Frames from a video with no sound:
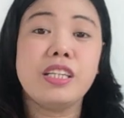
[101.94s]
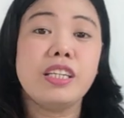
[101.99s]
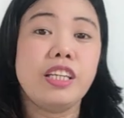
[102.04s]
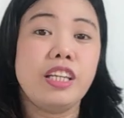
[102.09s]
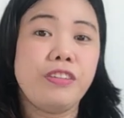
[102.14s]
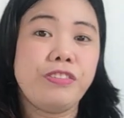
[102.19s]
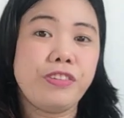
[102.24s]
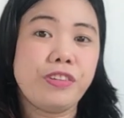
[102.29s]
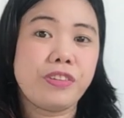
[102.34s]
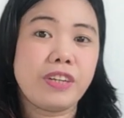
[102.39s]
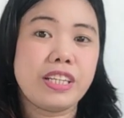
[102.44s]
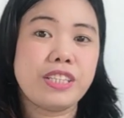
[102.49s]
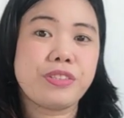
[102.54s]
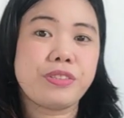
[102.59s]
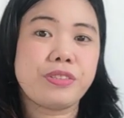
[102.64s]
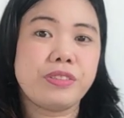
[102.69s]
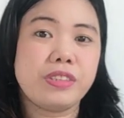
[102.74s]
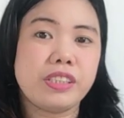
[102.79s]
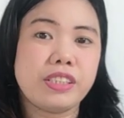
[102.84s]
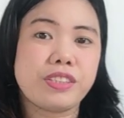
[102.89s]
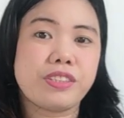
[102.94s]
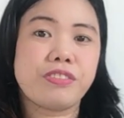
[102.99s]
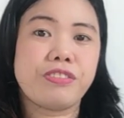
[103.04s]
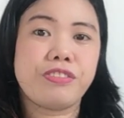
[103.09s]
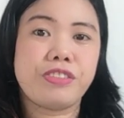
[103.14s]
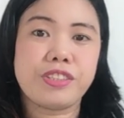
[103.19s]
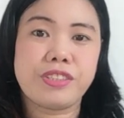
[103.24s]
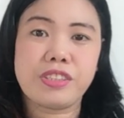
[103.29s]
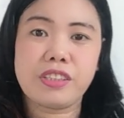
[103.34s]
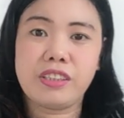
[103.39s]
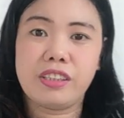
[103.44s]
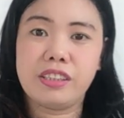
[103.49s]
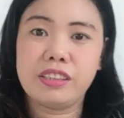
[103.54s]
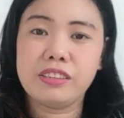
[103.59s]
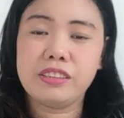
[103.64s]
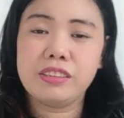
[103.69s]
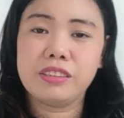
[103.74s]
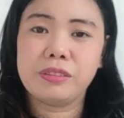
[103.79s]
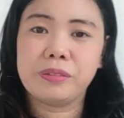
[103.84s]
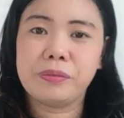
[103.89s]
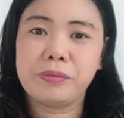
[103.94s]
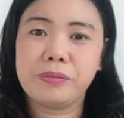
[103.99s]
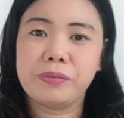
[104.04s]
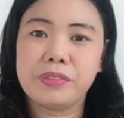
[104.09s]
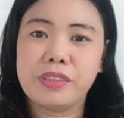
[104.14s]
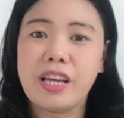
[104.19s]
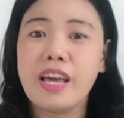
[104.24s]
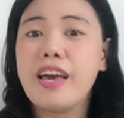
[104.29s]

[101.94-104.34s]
If your answer is physical,